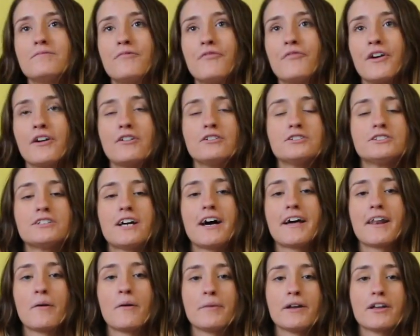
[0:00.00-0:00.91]
Feel
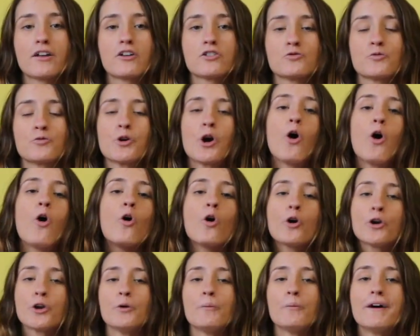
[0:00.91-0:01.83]
sad a bit because we are all
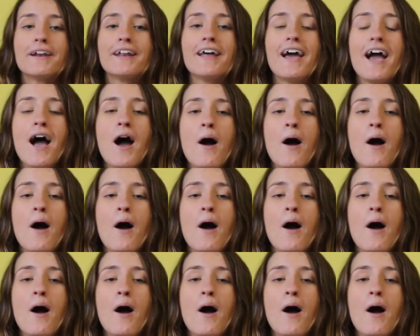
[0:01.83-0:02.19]
human,